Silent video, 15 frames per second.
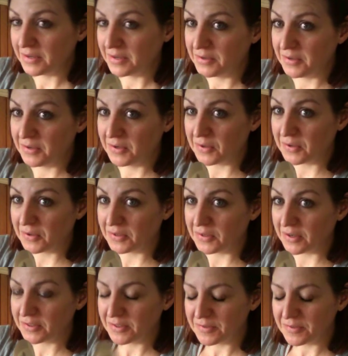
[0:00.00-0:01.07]
needle
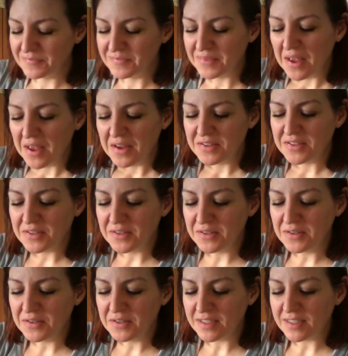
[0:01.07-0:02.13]
holders
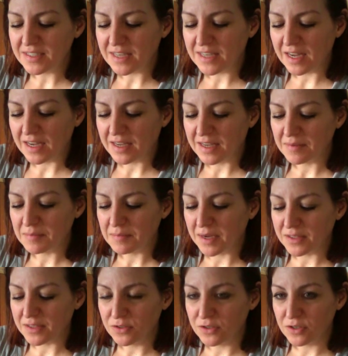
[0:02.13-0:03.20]
to take
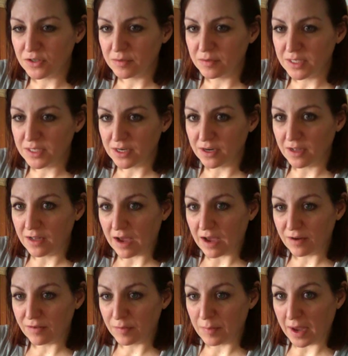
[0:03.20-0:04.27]
my suturing material out
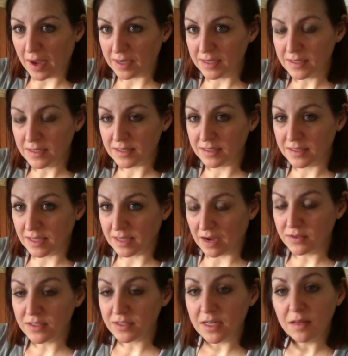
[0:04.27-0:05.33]
of the packet. Since the
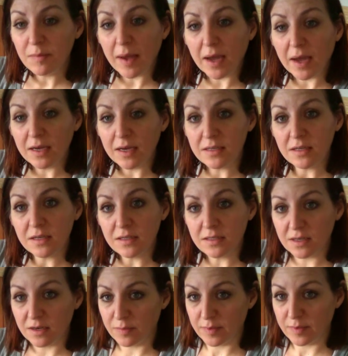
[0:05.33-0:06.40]
outside of the packet is not
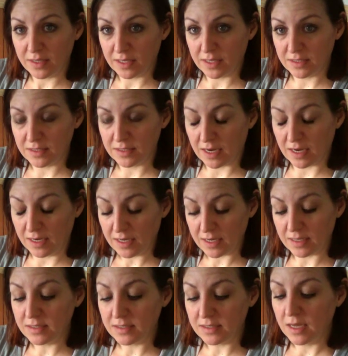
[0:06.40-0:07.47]
sterile, but the inside
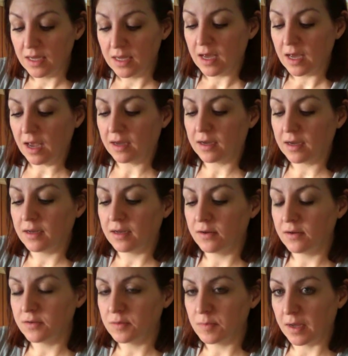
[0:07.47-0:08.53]
is, I can
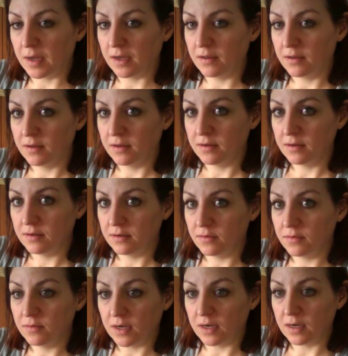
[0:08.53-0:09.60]
use my
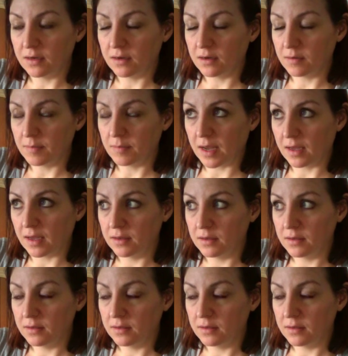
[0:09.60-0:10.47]
ring or my